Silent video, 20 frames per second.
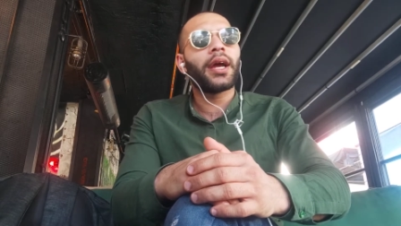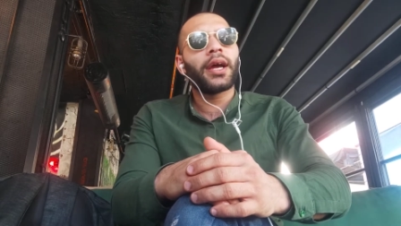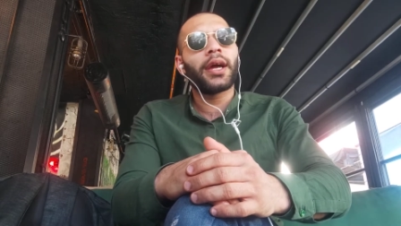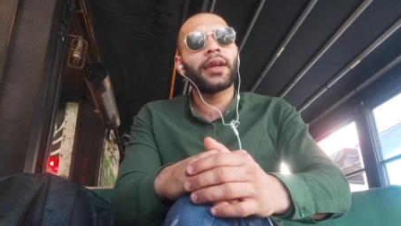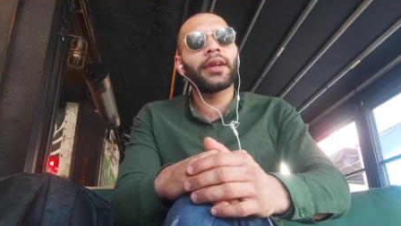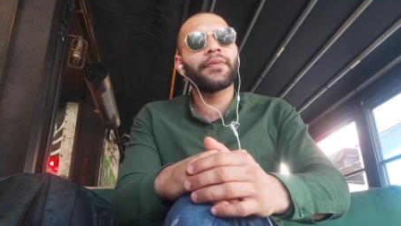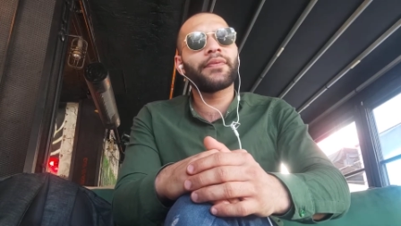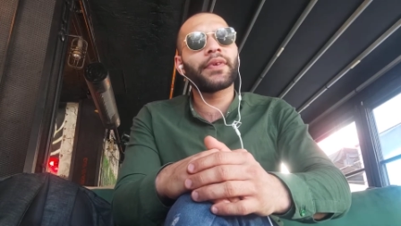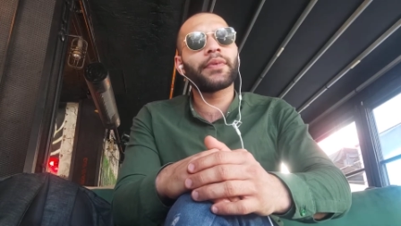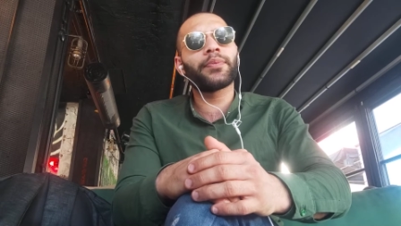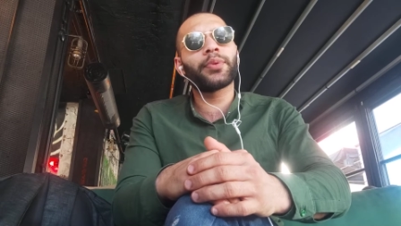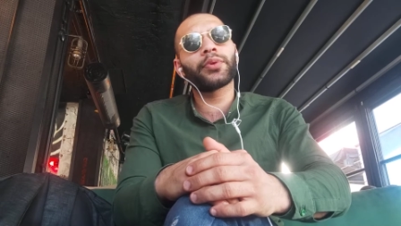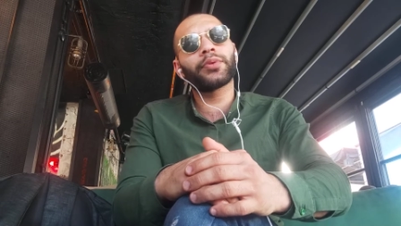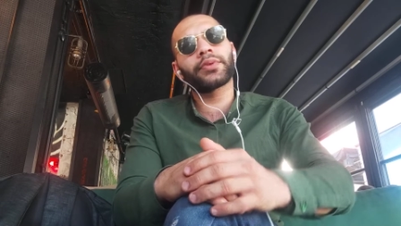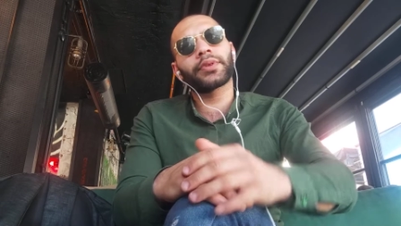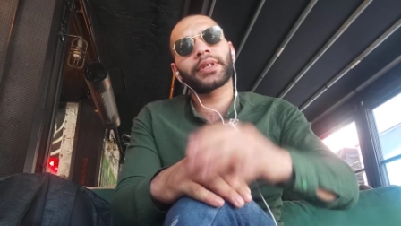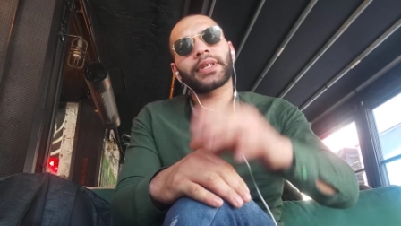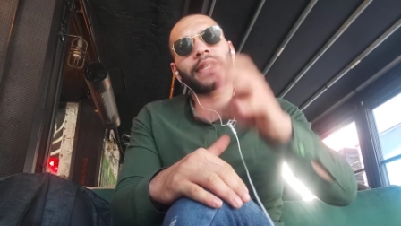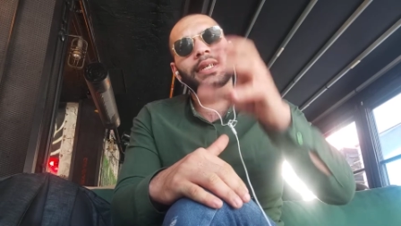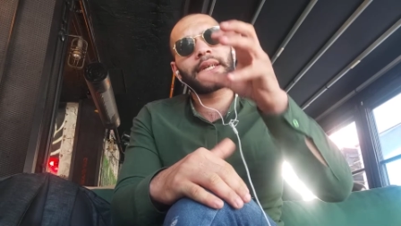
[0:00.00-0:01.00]
And if you put
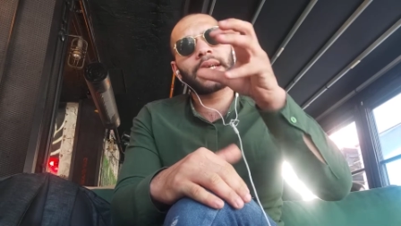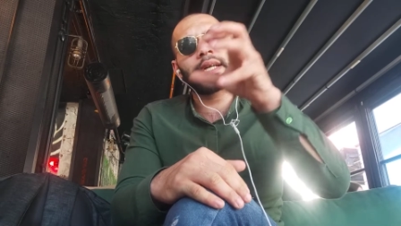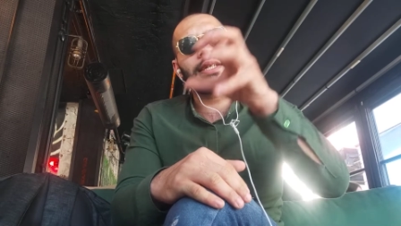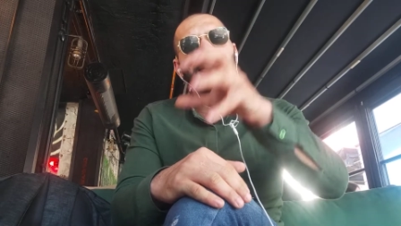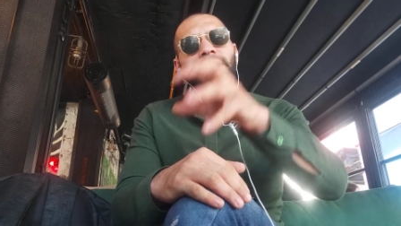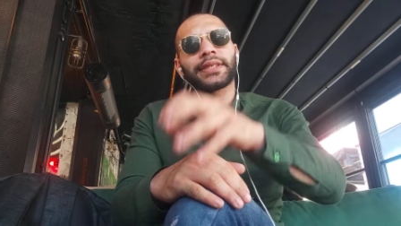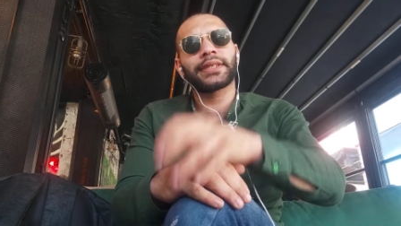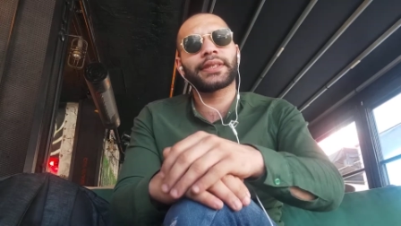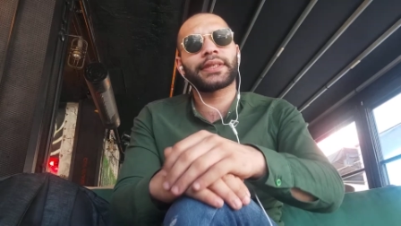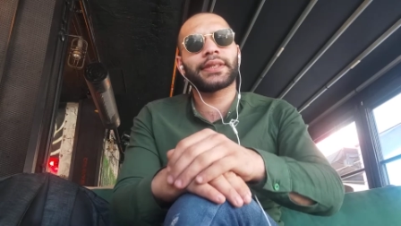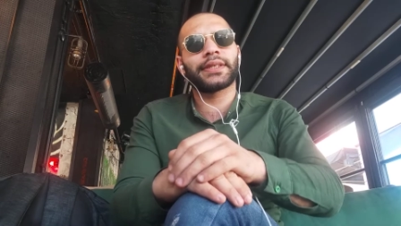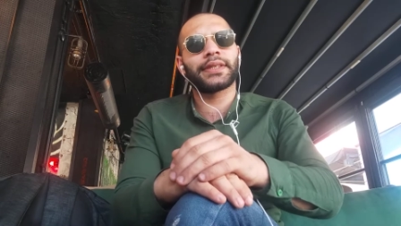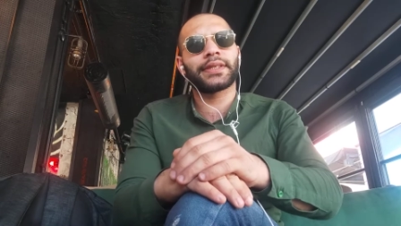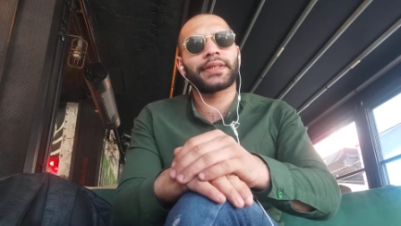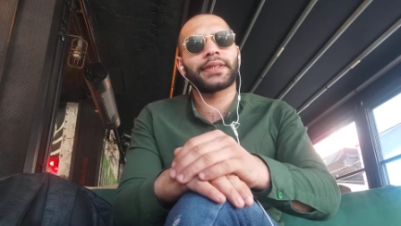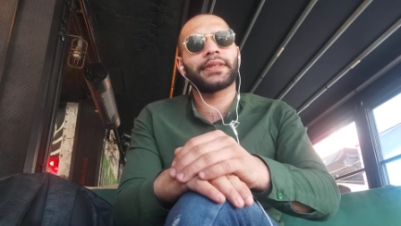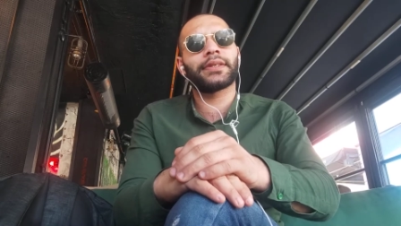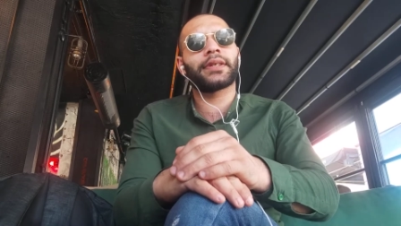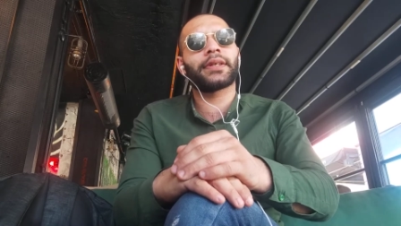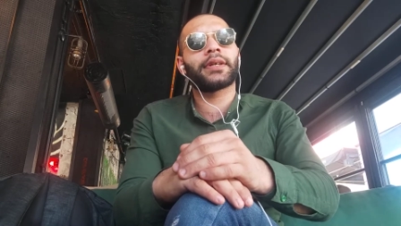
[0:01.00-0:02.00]
consciousness
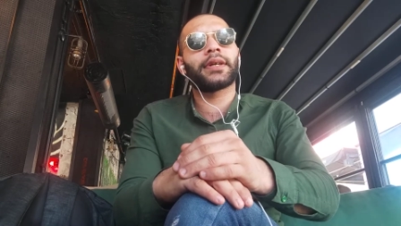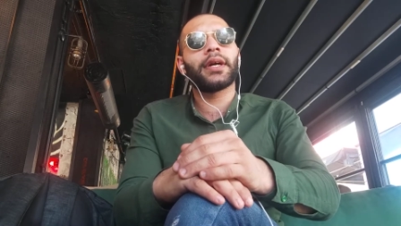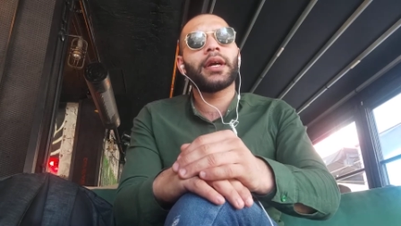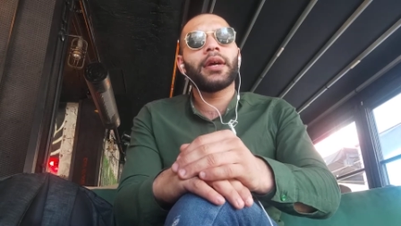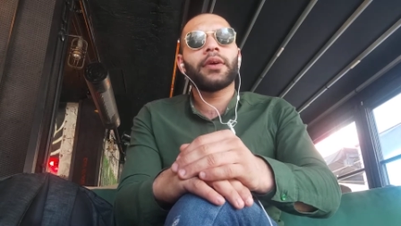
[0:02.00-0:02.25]
there,